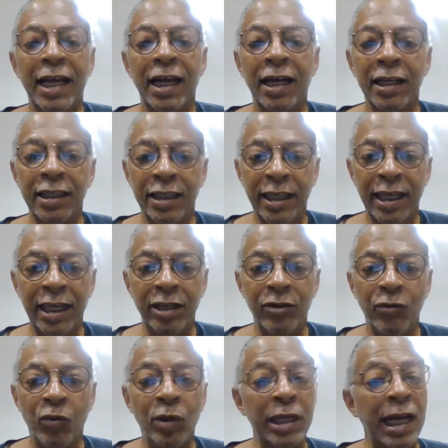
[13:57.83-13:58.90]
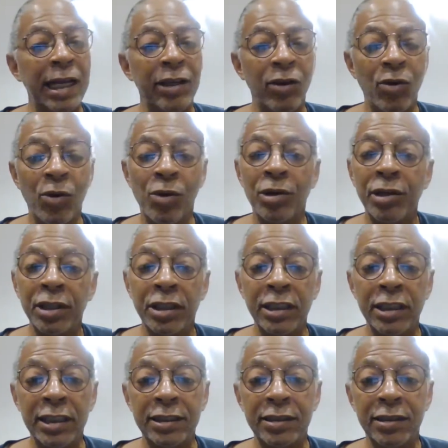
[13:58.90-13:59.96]
Again, when I ordered
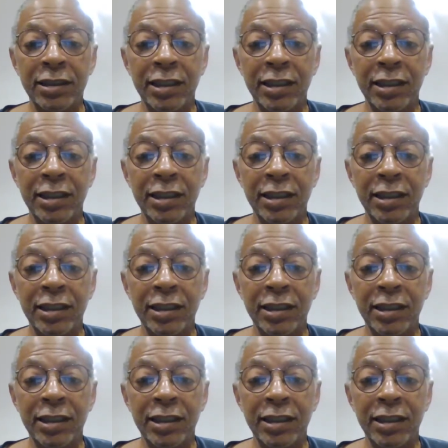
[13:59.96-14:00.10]
this